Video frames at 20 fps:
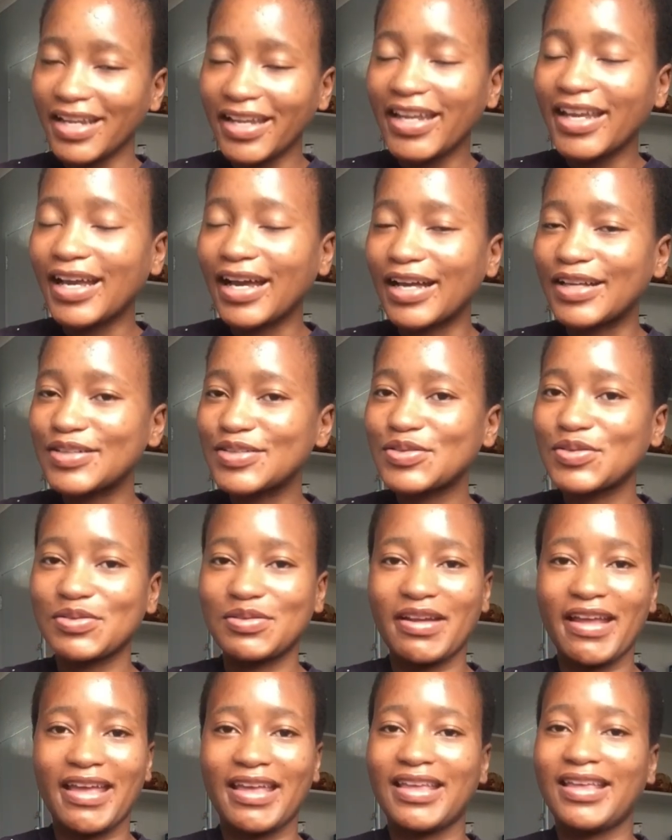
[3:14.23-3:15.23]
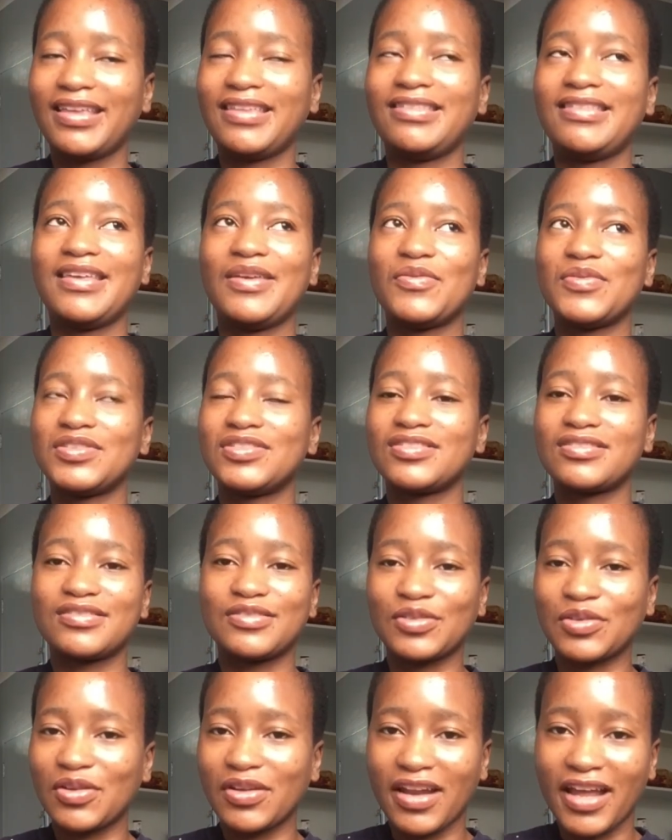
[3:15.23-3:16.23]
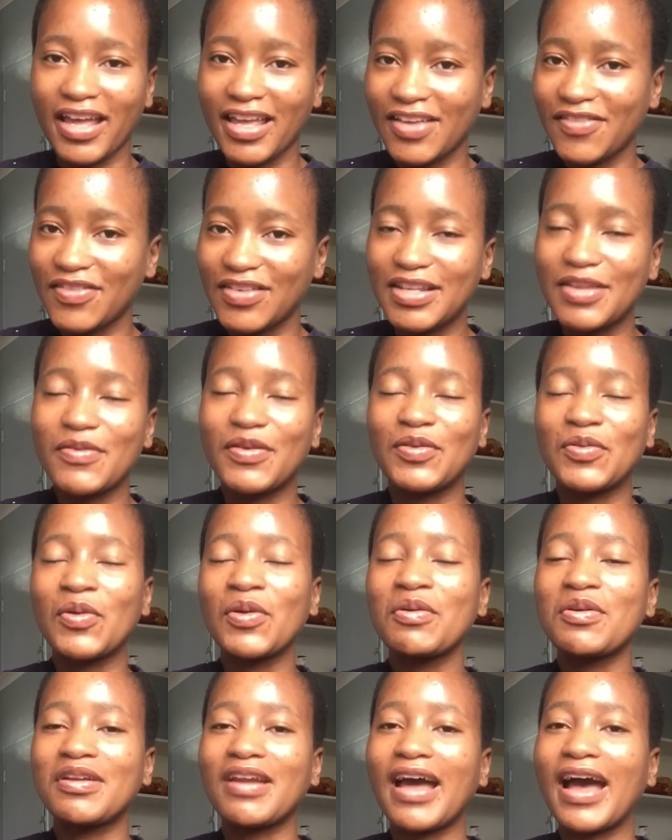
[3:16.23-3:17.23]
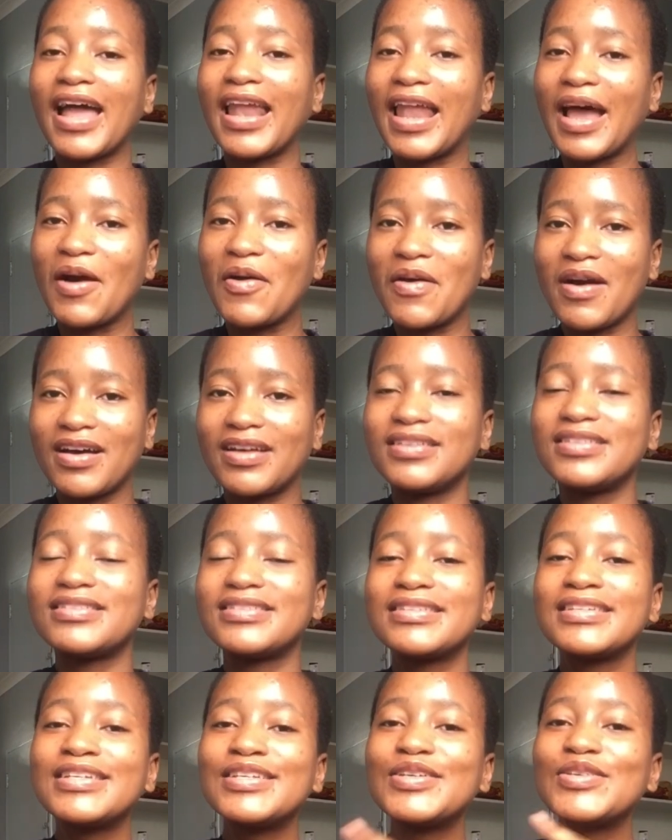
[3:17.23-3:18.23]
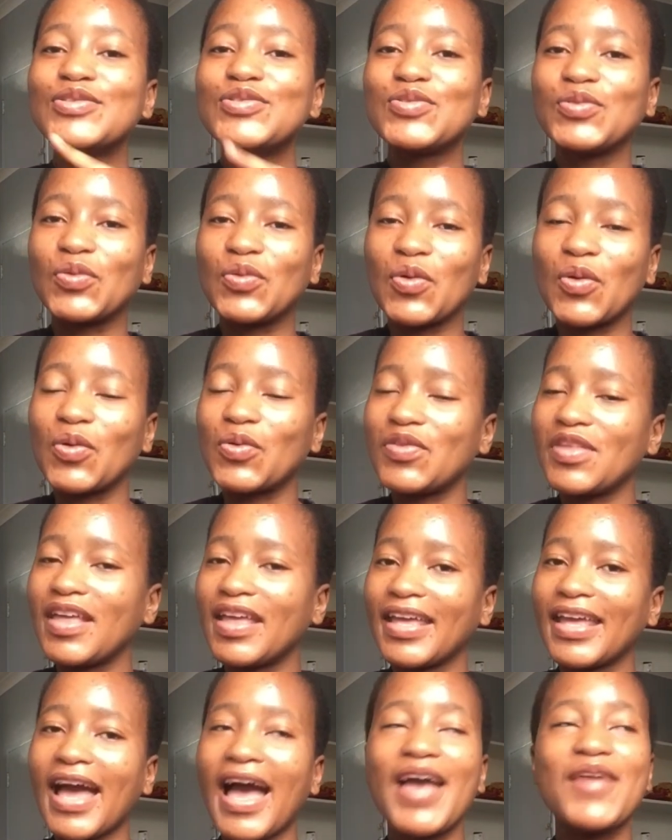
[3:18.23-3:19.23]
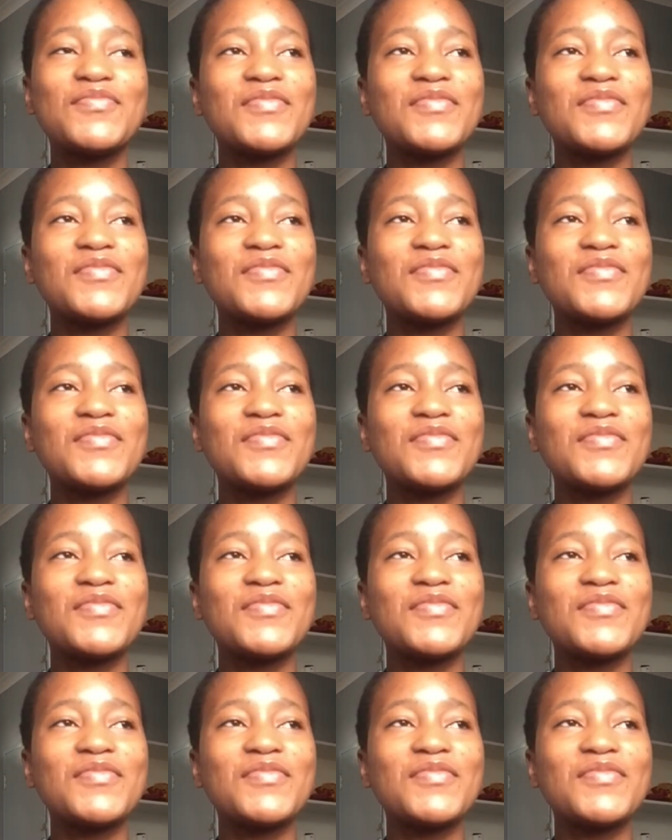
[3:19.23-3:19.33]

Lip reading: liquor. So like, they were just not gonna have it. They were not gonna allow us to go there.